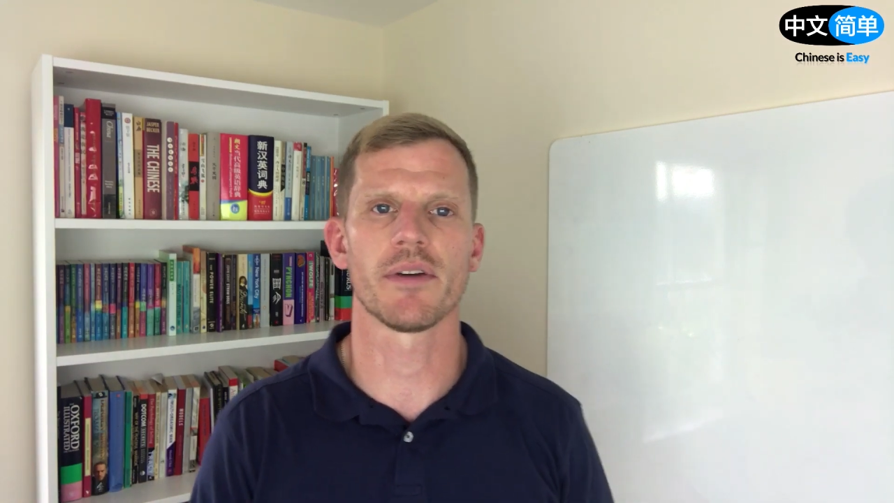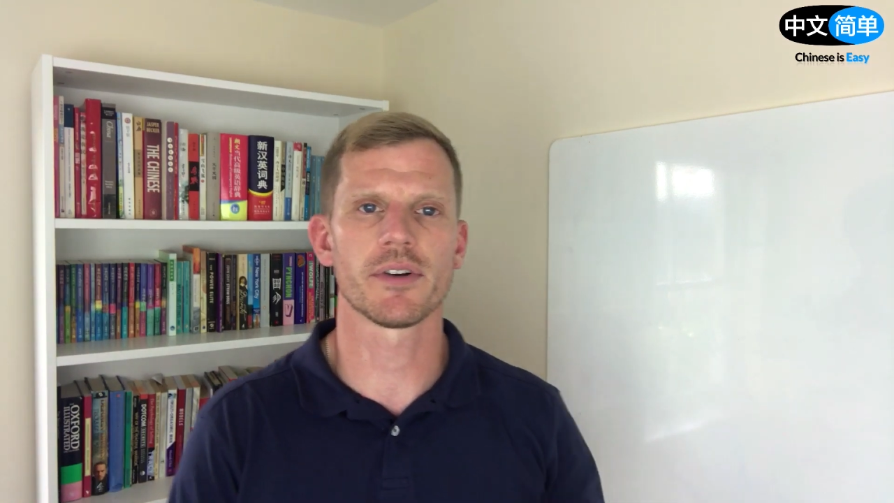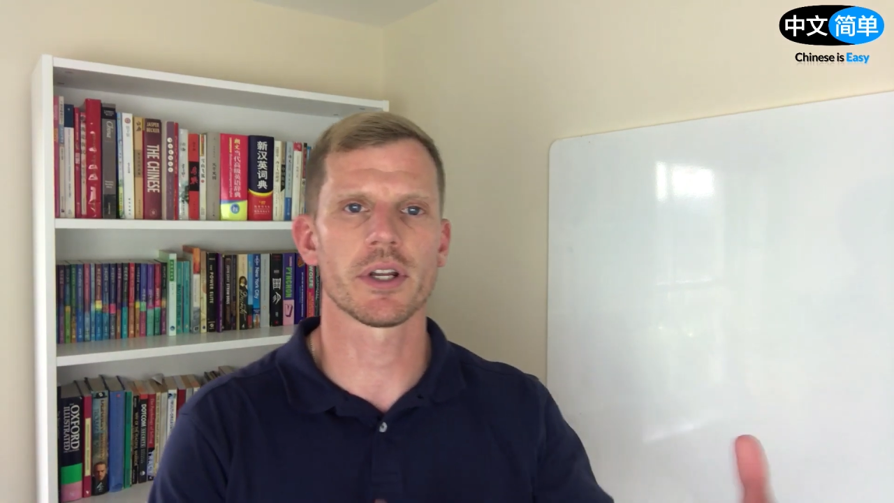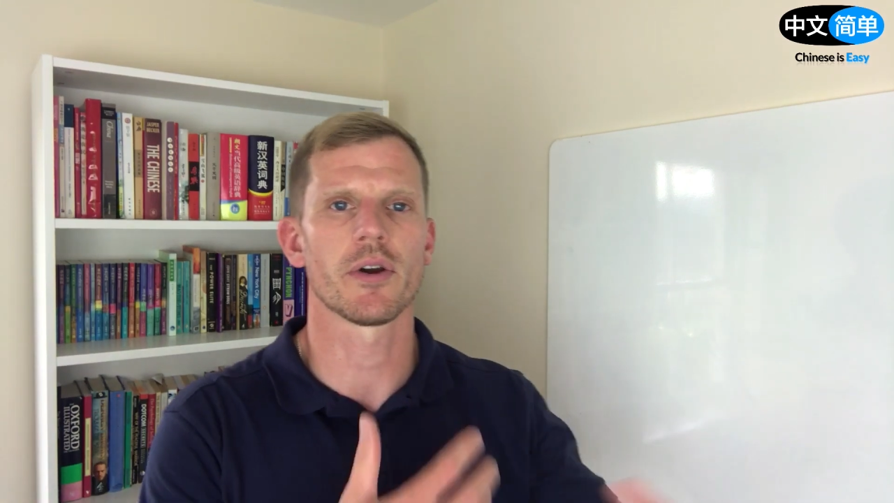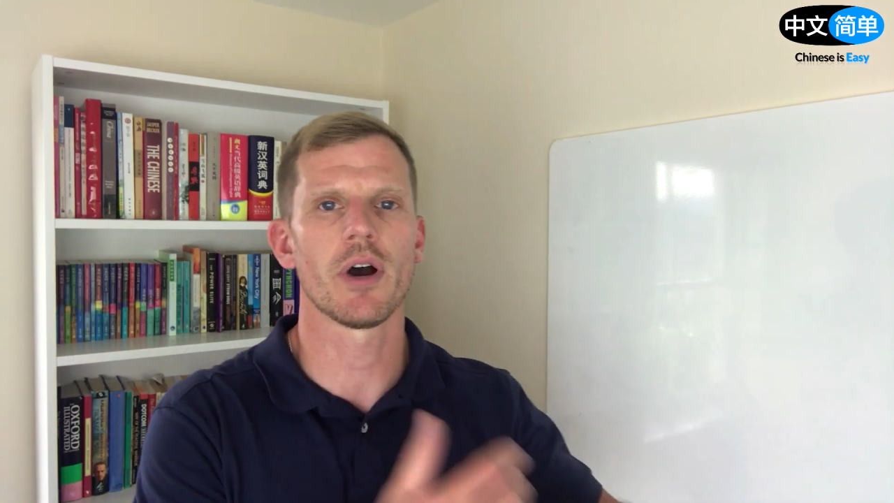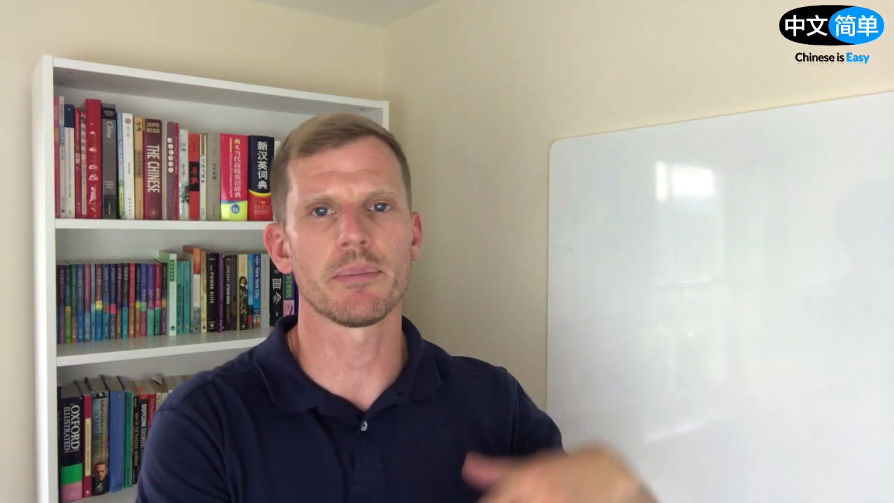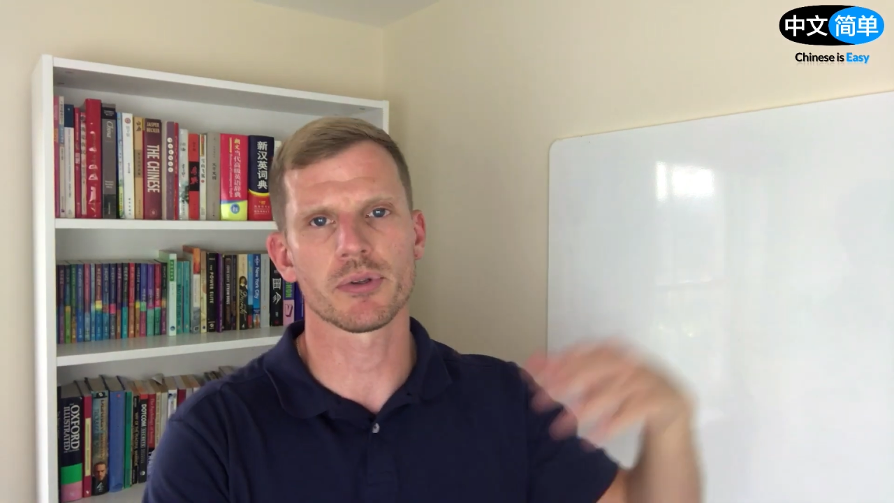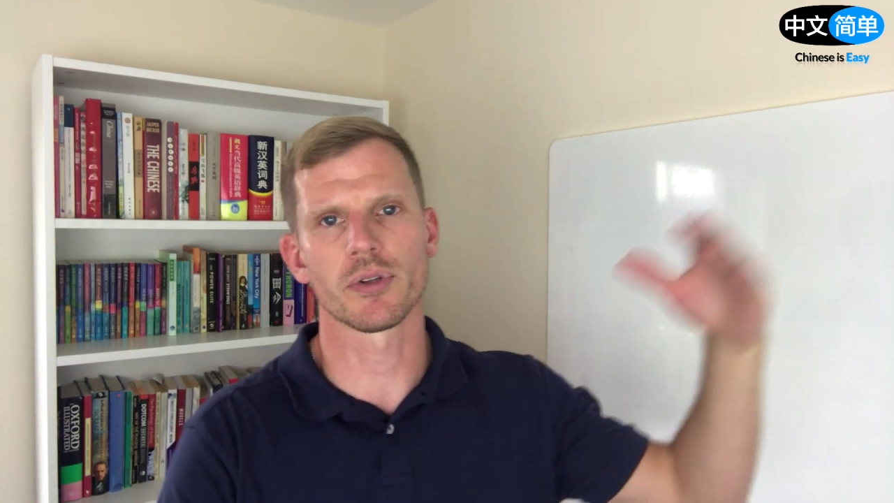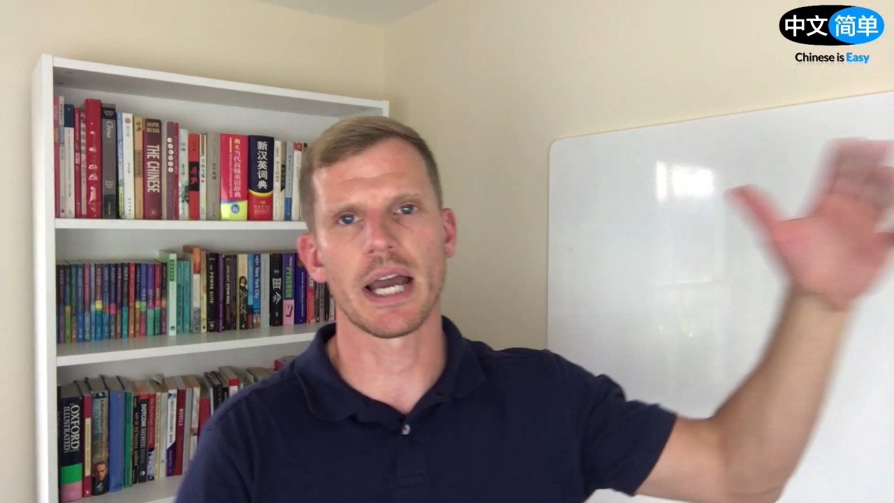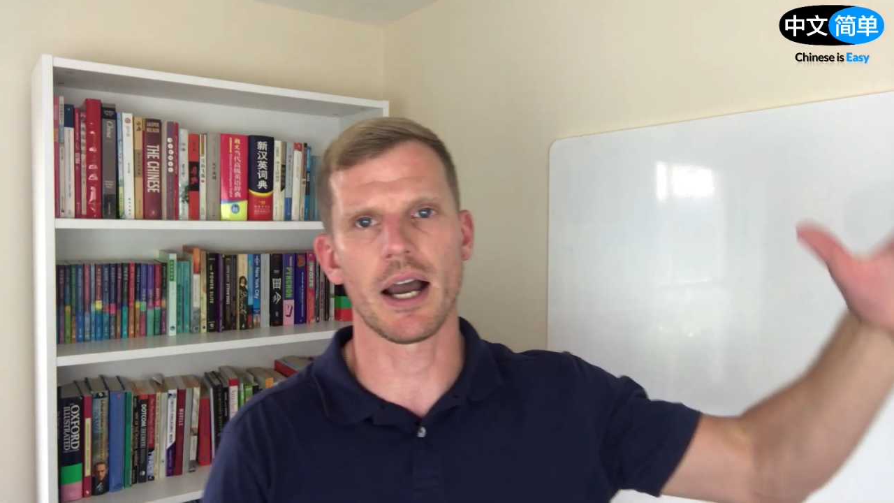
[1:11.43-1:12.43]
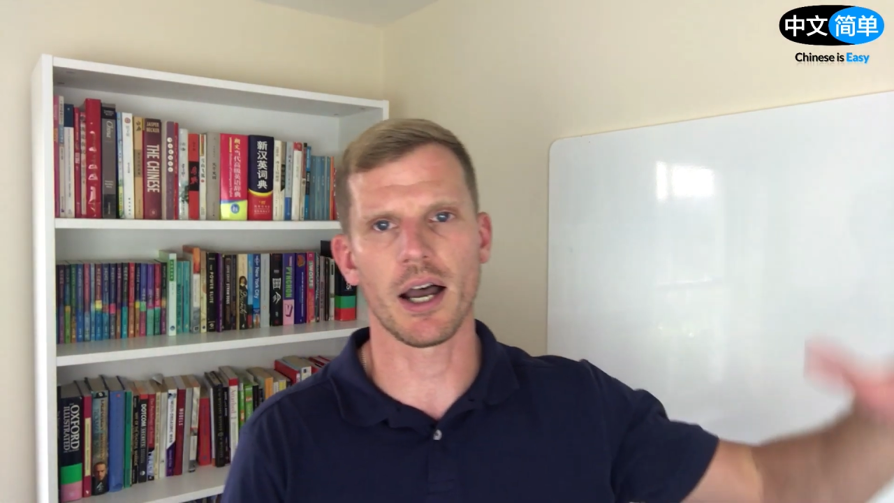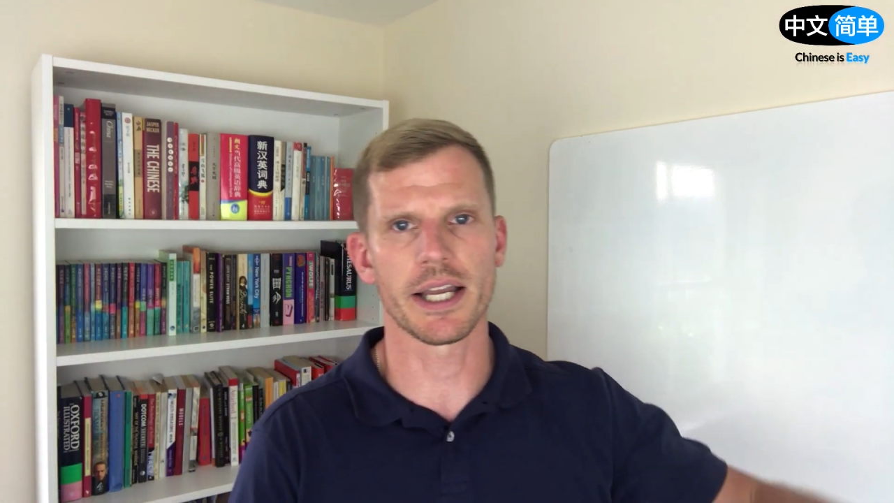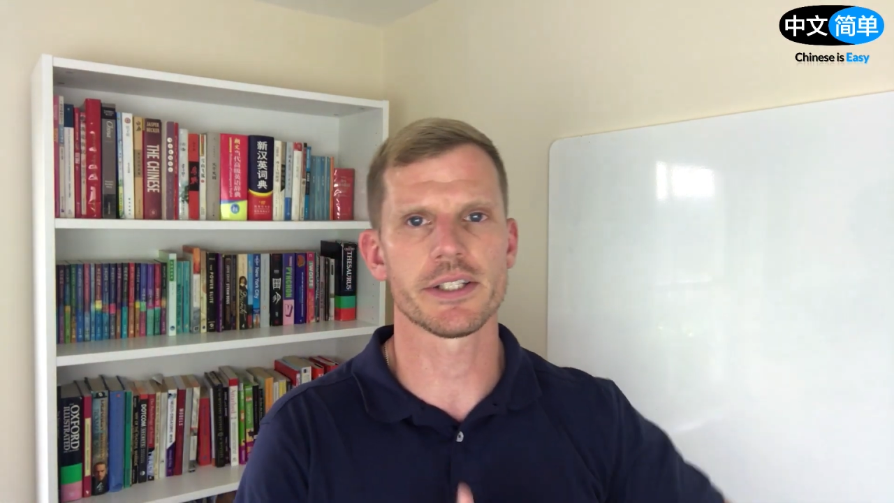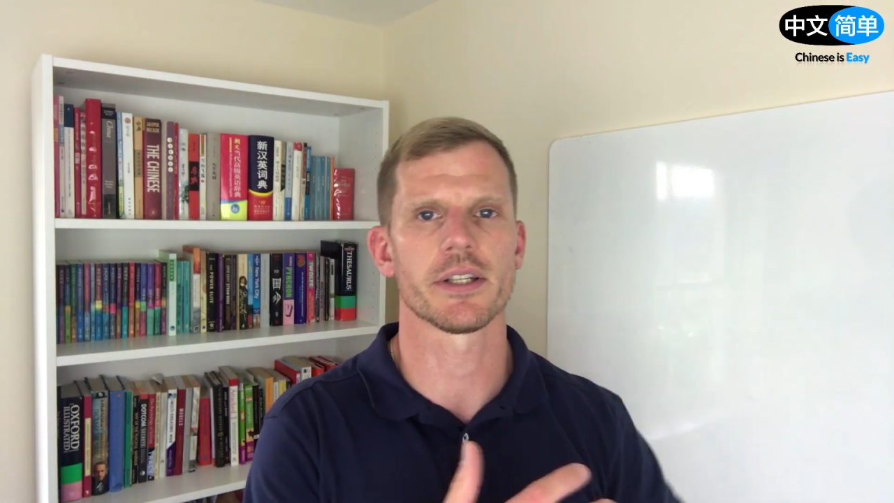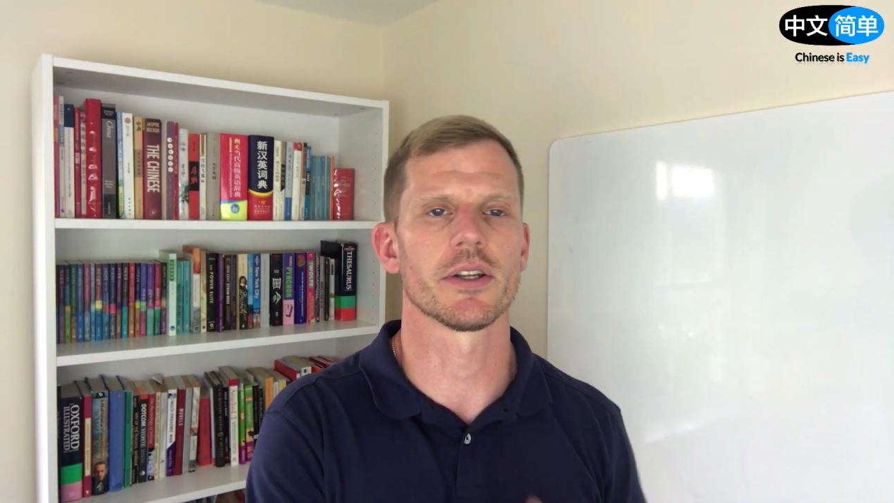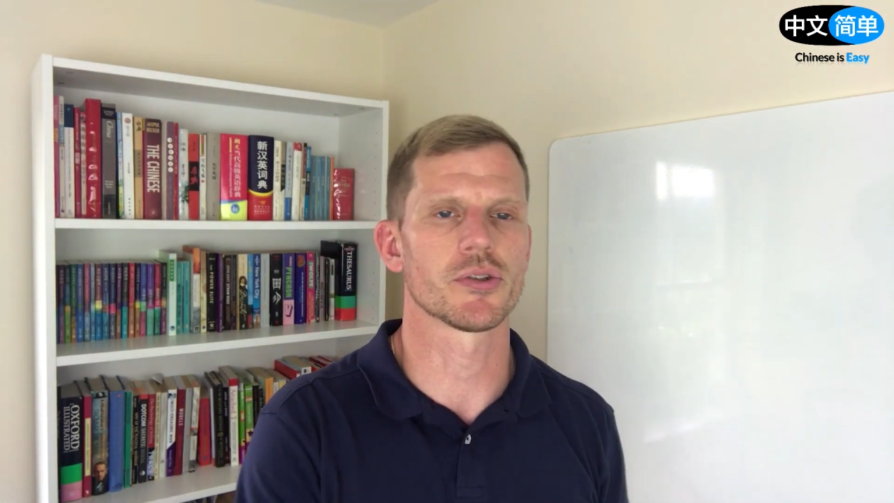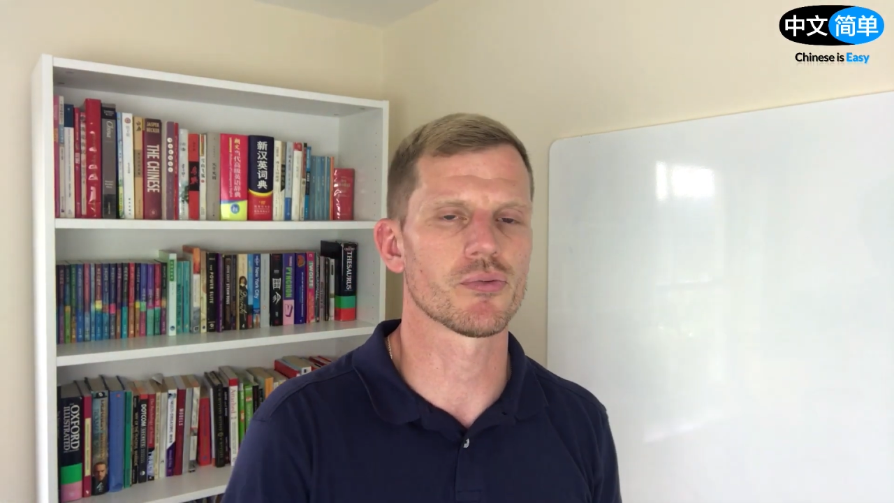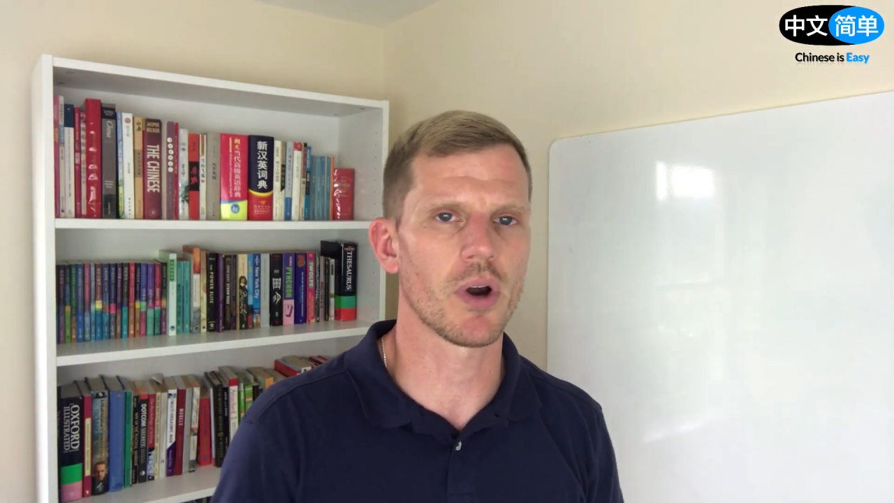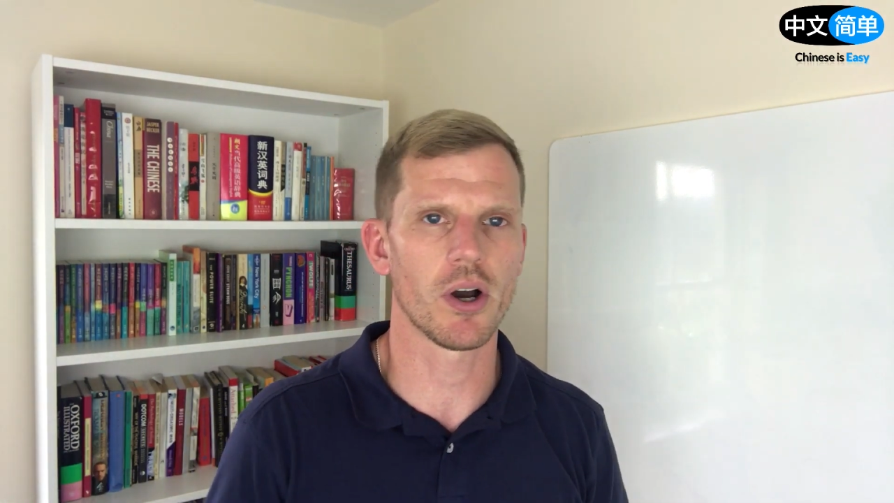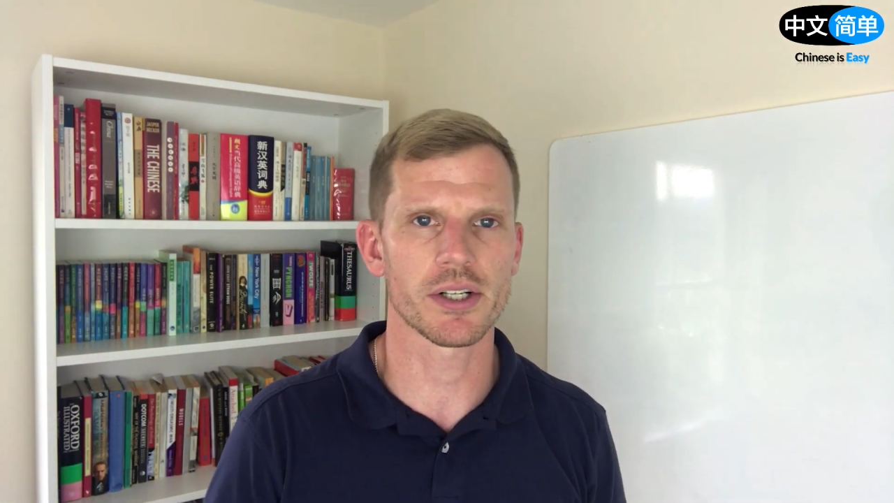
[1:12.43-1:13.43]
I've got to go up through that ice and those
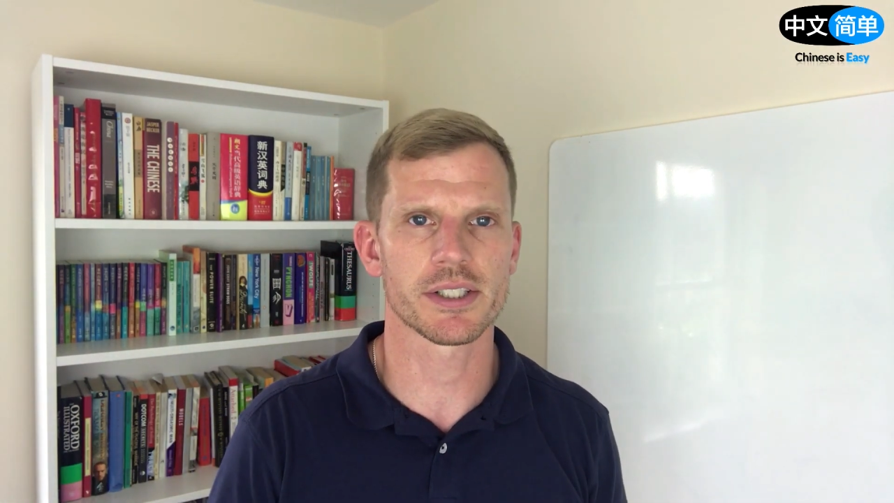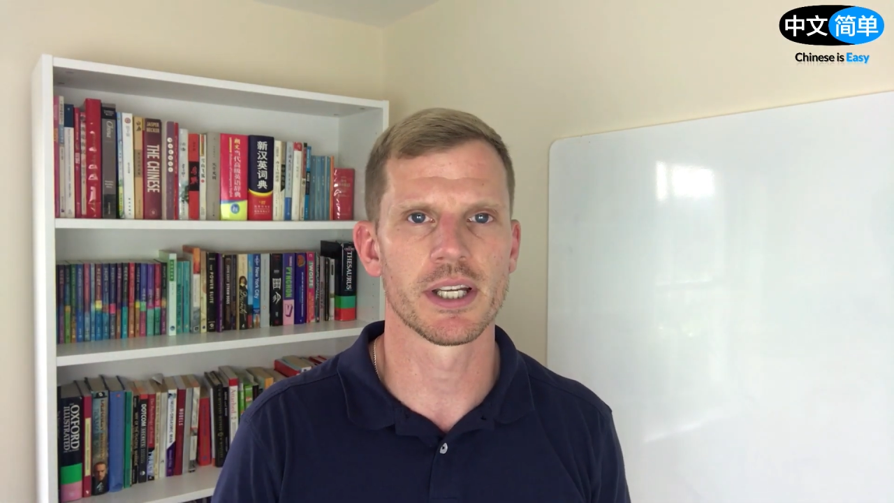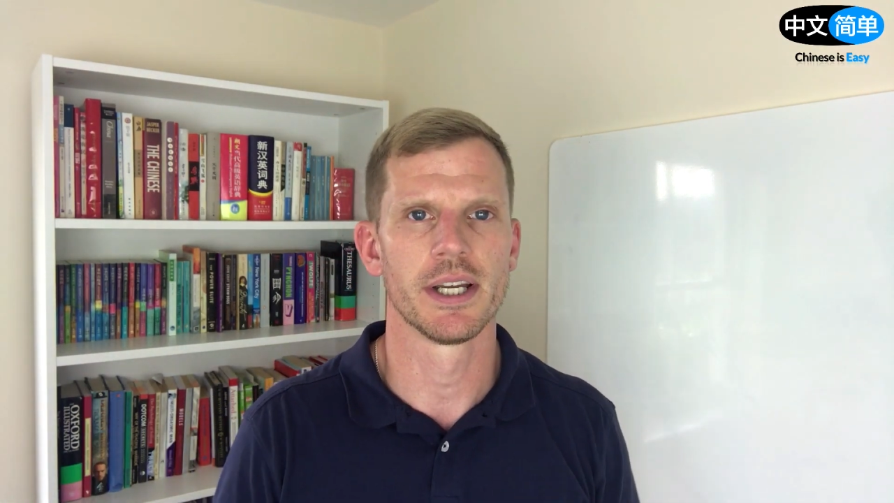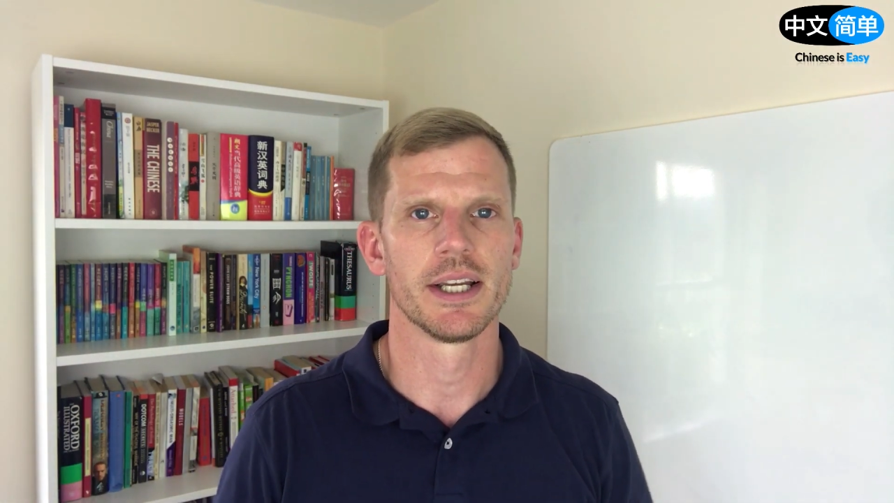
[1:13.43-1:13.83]
rocks.